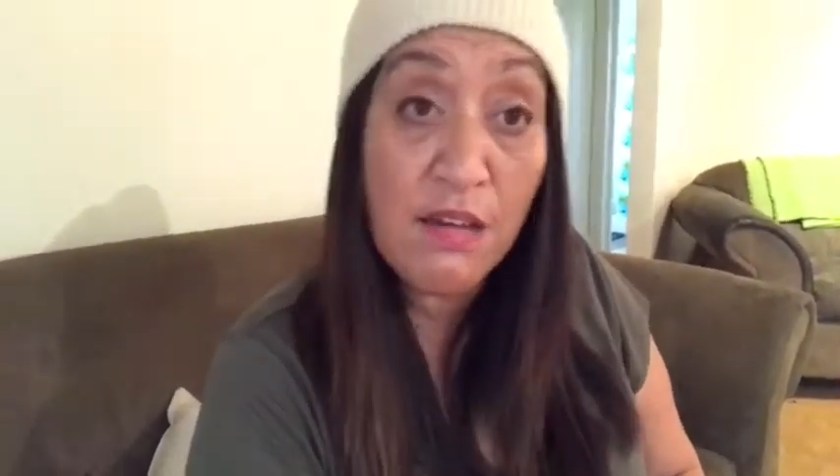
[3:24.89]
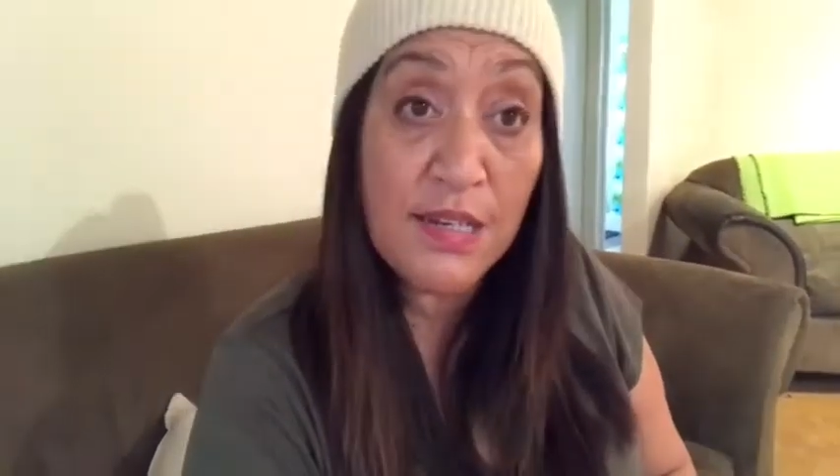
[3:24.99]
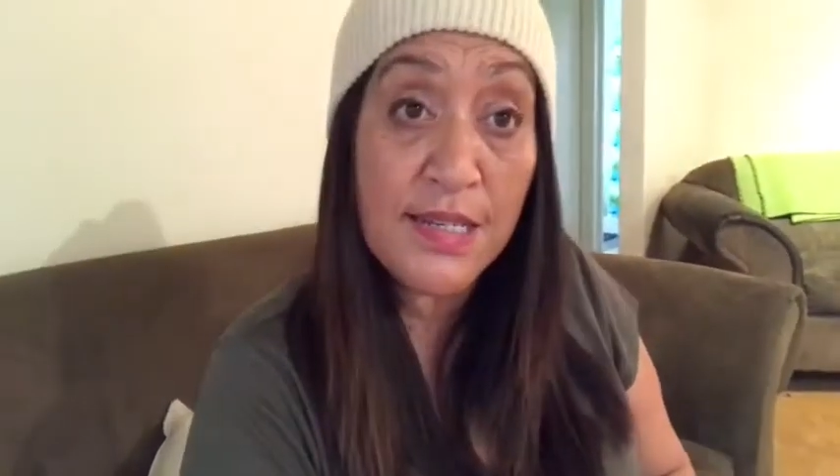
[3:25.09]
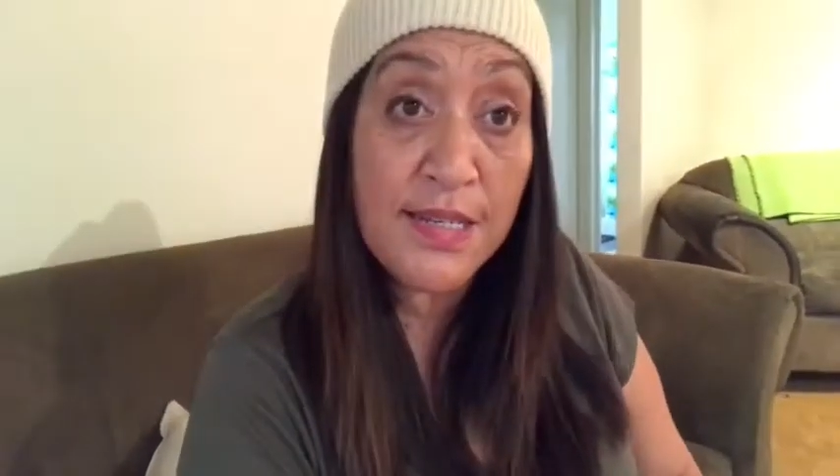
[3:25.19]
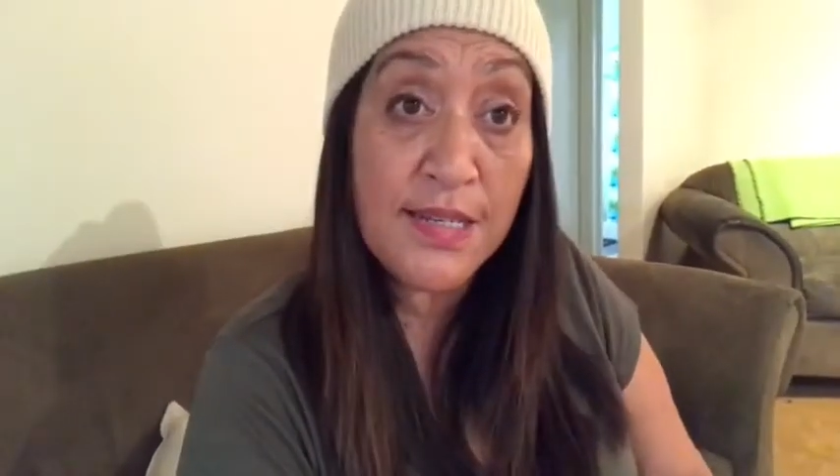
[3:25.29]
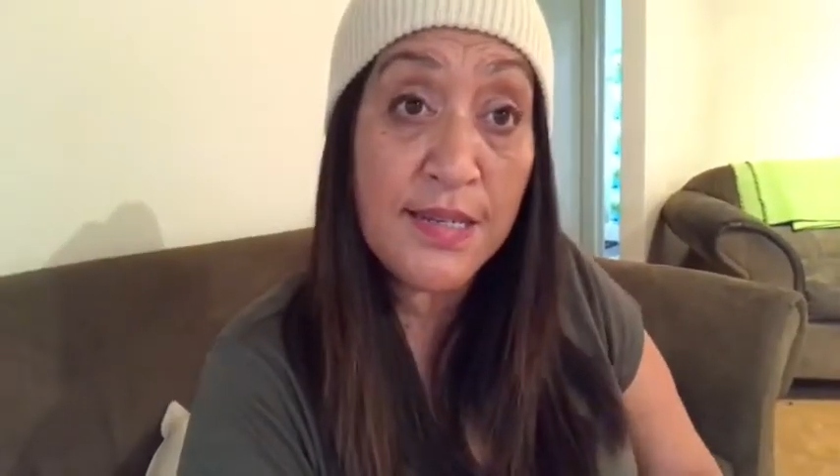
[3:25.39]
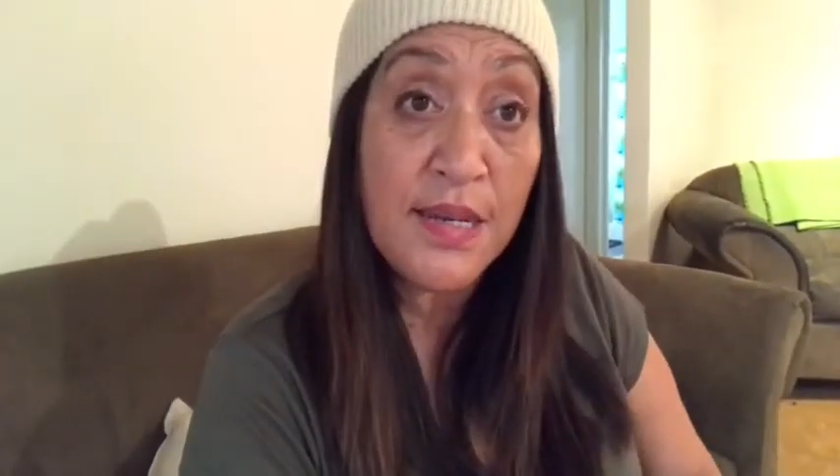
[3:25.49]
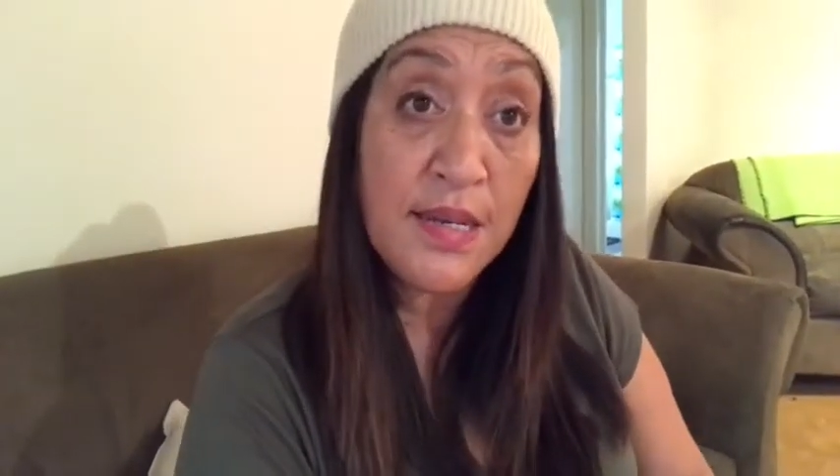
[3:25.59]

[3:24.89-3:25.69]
guys,